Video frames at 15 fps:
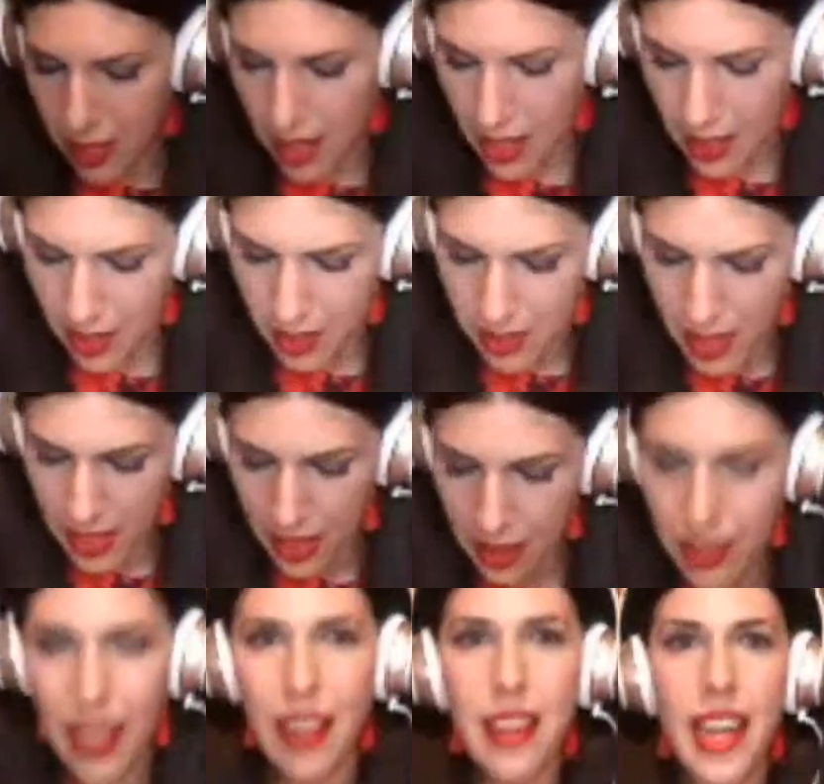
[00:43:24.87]
I think it's
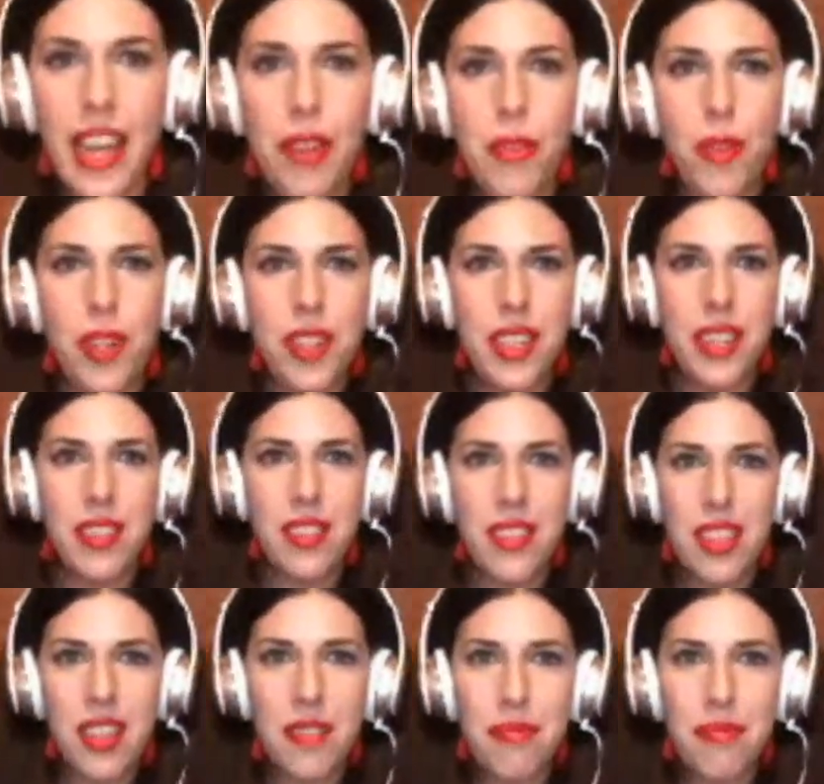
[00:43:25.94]
814C.